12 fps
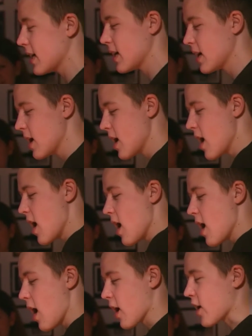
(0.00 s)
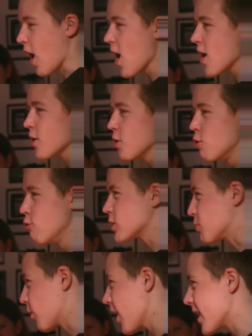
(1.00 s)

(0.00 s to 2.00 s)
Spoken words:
you're going to stumble and fall and look really bad.